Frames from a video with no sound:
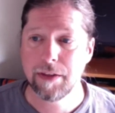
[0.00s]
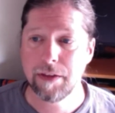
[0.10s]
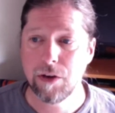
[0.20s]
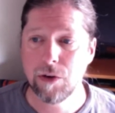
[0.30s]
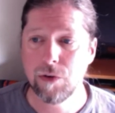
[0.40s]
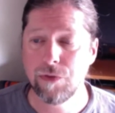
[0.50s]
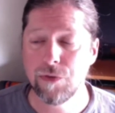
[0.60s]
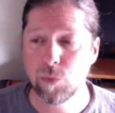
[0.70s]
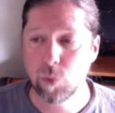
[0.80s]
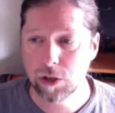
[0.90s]
You know, if
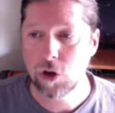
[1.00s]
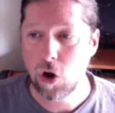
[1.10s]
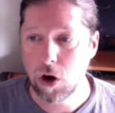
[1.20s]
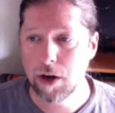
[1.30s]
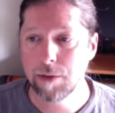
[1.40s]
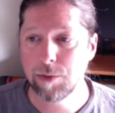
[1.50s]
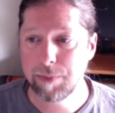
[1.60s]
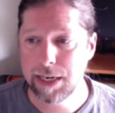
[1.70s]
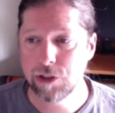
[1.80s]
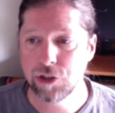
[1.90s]
you've worked hard and
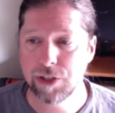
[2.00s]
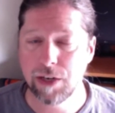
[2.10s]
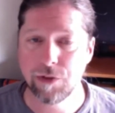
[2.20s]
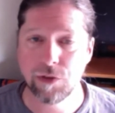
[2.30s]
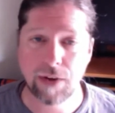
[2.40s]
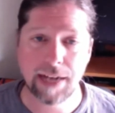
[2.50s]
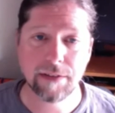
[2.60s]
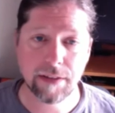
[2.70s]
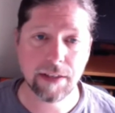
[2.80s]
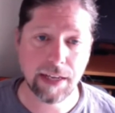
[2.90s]
prepared yourself, you rise to
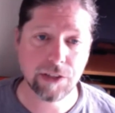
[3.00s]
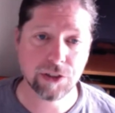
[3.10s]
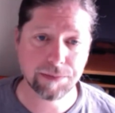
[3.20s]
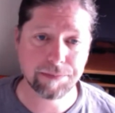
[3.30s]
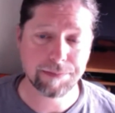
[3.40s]
the occasion.